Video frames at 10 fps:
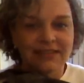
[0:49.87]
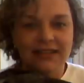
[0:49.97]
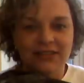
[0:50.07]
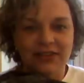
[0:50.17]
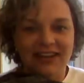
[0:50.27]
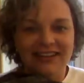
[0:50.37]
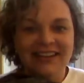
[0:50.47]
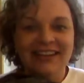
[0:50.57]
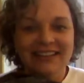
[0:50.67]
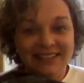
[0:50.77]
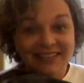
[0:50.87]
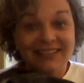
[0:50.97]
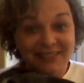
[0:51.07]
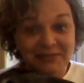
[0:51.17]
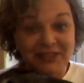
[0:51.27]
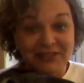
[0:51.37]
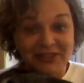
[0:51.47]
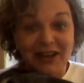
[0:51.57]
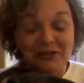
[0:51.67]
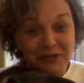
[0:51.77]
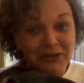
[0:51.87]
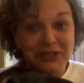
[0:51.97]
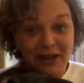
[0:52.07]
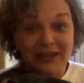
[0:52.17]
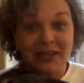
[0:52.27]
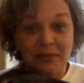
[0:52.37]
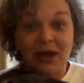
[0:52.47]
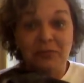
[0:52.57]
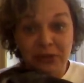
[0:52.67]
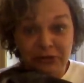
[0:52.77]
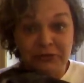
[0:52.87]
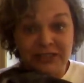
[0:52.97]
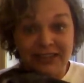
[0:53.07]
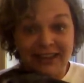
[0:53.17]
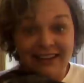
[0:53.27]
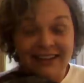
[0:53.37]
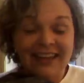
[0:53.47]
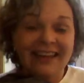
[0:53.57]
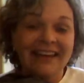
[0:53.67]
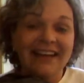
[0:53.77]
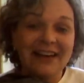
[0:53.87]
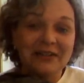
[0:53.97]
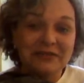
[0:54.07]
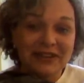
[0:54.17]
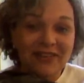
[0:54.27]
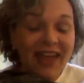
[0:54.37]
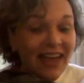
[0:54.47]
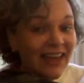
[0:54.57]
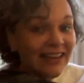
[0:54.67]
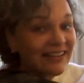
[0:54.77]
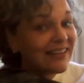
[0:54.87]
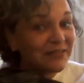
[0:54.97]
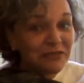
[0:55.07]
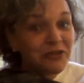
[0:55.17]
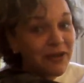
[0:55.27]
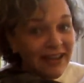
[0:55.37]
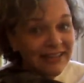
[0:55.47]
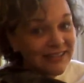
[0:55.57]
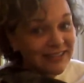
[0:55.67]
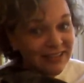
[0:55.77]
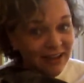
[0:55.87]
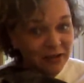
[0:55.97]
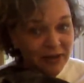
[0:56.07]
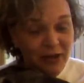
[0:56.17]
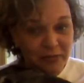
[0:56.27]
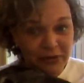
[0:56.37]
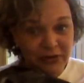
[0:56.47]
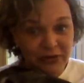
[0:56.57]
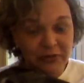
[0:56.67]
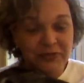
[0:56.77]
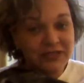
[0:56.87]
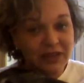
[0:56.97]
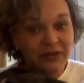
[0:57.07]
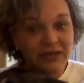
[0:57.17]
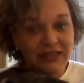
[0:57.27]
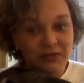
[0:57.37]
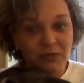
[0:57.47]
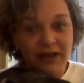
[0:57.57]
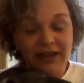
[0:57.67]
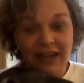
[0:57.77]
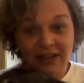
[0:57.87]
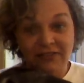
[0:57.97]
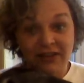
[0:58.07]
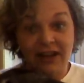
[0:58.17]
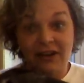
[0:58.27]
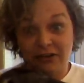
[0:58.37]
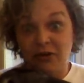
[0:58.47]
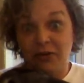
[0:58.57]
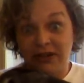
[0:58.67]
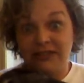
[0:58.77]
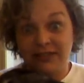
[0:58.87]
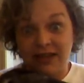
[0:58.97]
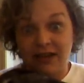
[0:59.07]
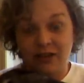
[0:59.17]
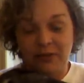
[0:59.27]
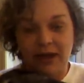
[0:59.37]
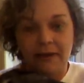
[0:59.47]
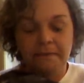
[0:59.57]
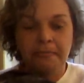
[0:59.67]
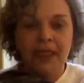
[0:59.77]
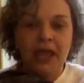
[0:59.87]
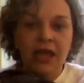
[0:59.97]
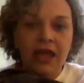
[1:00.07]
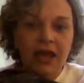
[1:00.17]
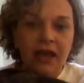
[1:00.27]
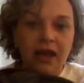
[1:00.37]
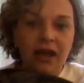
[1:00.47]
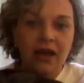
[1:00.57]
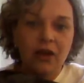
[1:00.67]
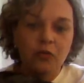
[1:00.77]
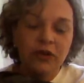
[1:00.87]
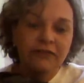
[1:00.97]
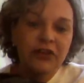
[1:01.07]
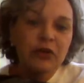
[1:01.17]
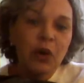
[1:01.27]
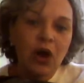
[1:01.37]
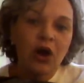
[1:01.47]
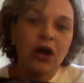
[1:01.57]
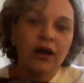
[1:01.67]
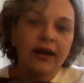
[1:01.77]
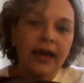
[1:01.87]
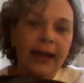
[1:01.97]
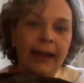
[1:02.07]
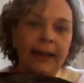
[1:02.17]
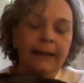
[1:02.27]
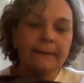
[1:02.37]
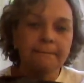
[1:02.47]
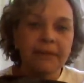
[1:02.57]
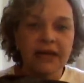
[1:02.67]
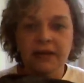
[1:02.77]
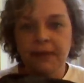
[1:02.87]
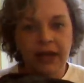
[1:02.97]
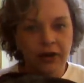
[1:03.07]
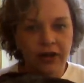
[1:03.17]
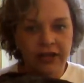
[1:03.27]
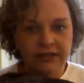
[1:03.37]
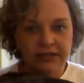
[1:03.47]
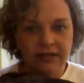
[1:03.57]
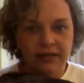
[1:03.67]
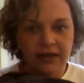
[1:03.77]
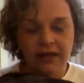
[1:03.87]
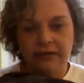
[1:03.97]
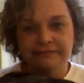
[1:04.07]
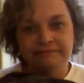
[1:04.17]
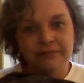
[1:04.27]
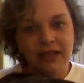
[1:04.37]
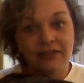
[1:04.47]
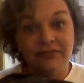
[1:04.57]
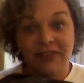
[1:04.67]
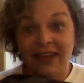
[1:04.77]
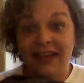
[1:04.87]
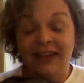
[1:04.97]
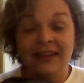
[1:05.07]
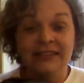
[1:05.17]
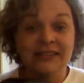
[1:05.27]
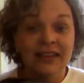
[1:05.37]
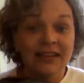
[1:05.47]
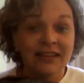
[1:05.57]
That's right. Believe it or not, we are talking about poop today. We've had requests to talk about poop, so that's what Hef and I are going to talk about. If you are a bunny parent, a vet